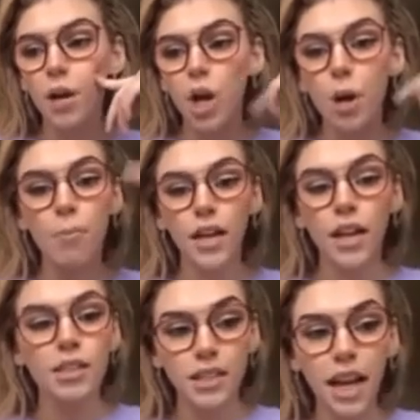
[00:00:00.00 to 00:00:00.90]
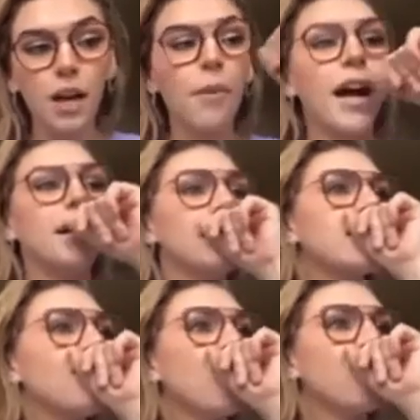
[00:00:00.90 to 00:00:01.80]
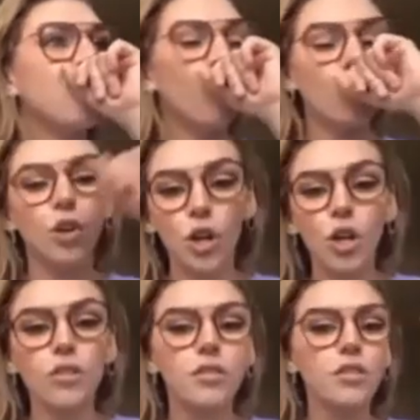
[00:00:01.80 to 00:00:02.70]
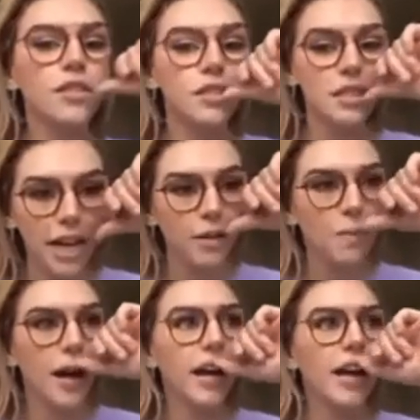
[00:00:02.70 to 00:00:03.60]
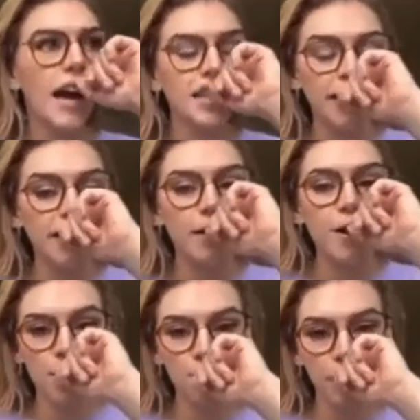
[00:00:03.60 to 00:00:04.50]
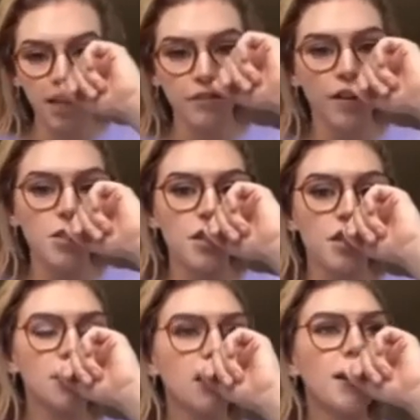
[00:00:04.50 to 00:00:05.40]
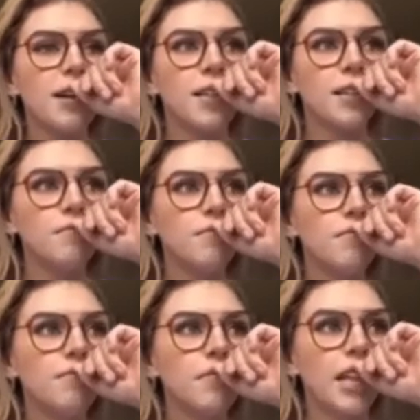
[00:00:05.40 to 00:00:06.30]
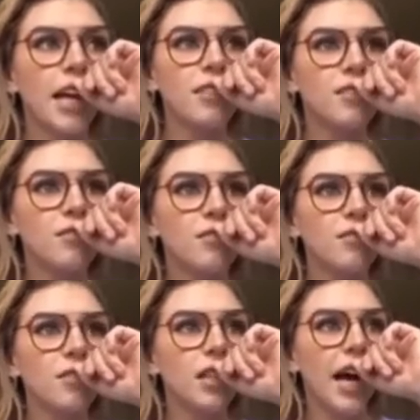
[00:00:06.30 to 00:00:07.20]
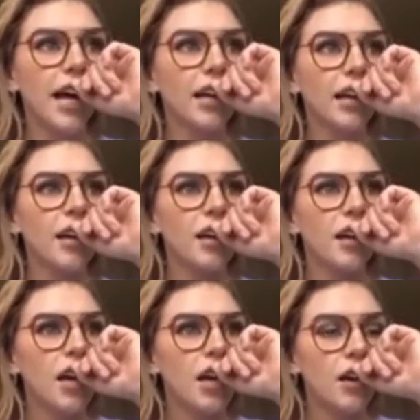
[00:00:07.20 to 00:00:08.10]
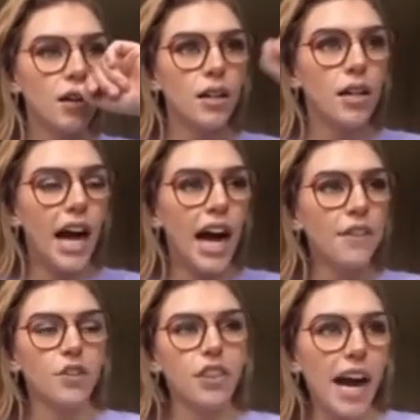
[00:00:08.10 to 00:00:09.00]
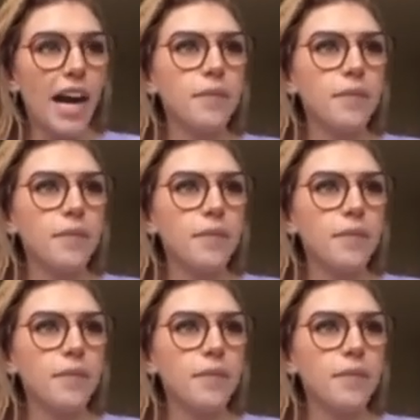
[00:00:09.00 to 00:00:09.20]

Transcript: But damn, has girls stained my idea on making friendships. It's like after that